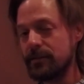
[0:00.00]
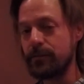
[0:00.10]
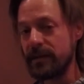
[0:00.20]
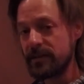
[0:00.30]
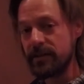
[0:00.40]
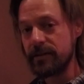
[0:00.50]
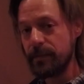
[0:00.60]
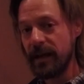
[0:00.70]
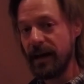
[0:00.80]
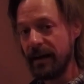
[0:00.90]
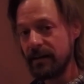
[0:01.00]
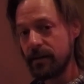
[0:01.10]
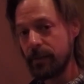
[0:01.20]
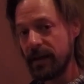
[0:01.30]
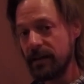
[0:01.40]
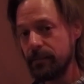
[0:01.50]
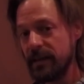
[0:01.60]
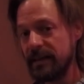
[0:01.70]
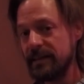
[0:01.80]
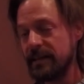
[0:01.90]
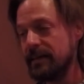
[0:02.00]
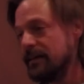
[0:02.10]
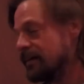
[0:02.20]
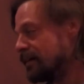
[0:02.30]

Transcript: research behind companion planting.